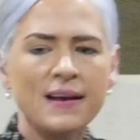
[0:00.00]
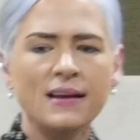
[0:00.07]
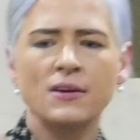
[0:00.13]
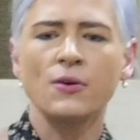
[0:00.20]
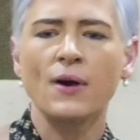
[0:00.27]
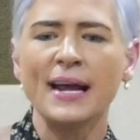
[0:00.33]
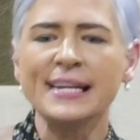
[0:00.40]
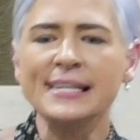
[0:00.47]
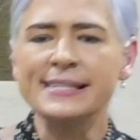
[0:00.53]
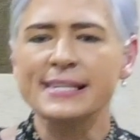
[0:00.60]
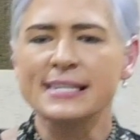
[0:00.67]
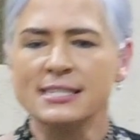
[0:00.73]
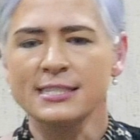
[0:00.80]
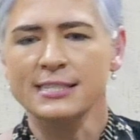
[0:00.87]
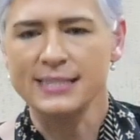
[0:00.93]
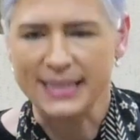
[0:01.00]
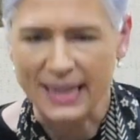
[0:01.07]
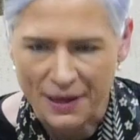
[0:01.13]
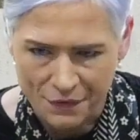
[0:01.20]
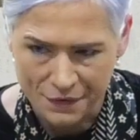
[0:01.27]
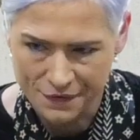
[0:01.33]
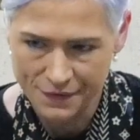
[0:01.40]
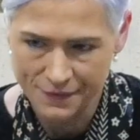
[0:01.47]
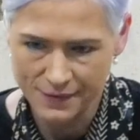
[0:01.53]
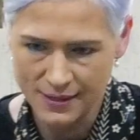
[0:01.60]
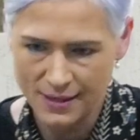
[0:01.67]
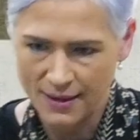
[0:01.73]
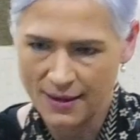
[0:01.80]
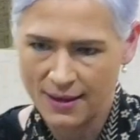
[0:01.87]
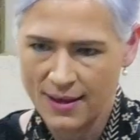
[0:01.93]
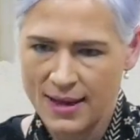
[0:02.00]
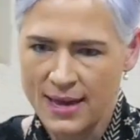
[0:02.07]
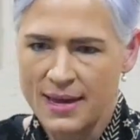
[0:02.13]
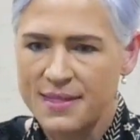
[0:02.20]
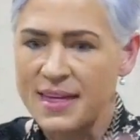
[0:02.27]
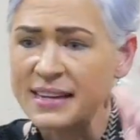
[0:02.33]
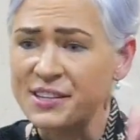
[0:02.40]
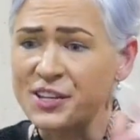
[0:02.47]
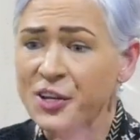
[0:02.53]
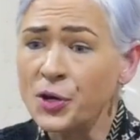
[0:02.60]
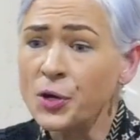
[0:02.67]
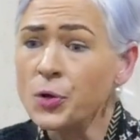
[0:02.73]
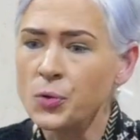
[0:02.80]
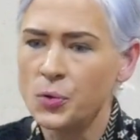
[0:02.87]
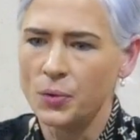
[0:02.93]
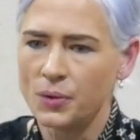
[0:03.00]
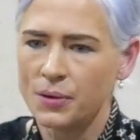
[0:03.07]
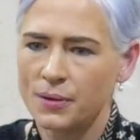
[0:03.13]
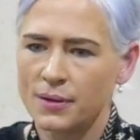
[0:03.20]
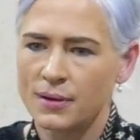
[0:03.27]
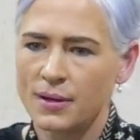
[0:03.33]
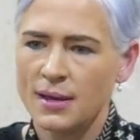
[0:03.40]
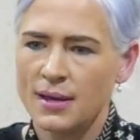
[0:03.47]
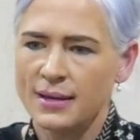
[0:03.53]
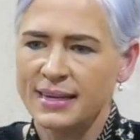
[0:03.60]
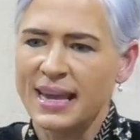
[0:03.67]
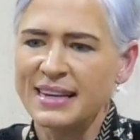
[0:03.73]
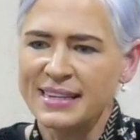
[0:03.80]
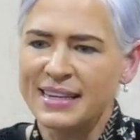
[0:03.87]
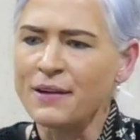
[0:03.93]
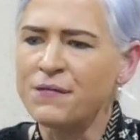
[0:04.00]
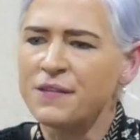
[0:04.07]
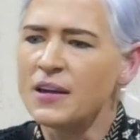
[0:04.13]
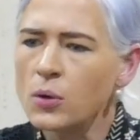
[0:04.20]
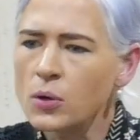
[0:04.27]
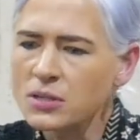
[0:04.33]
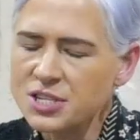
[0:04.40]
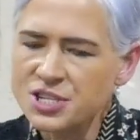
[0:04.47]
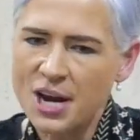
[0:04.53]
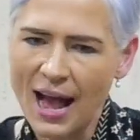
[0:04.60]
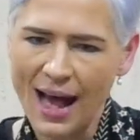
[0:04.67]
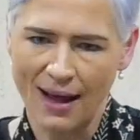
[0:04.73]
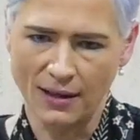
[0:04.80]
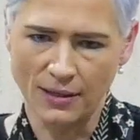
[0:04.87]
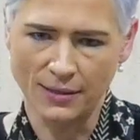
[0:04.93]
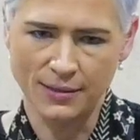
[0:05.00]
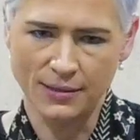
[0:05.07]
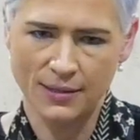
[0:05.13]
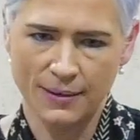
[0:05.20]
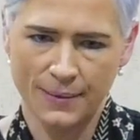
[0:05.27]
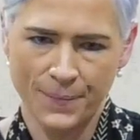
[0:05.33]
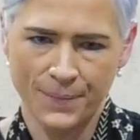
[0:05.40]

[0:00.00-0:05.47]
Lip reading: greatest gift that you can give your child,